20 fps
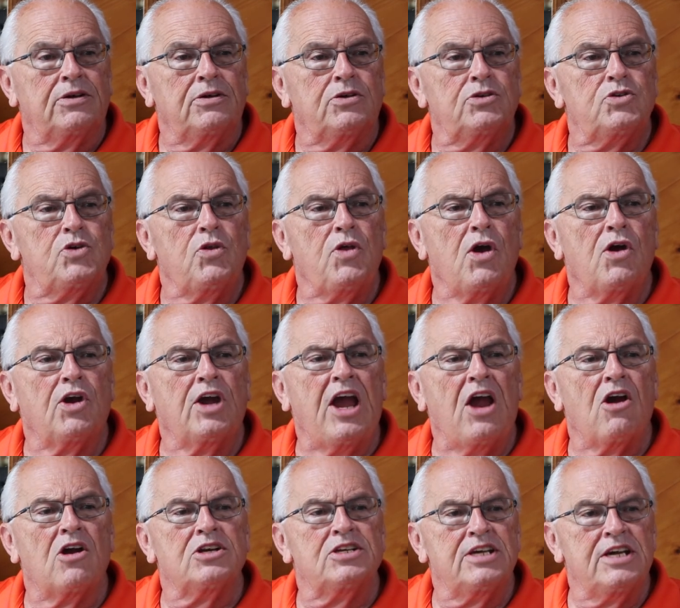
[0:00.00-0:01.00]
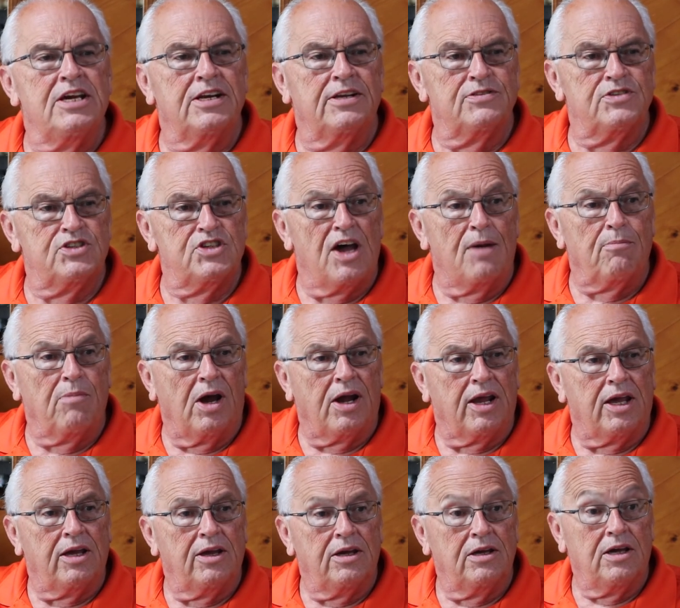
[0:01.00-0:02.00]
So they're guaranteed some
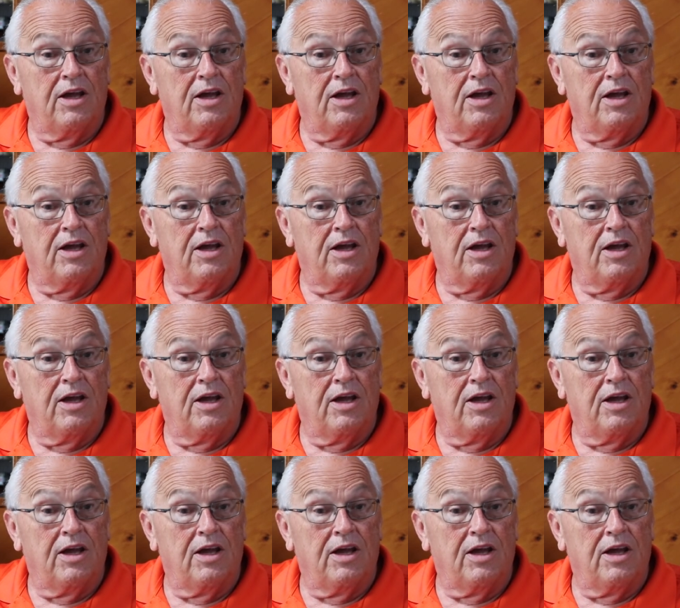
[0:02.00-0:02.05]
money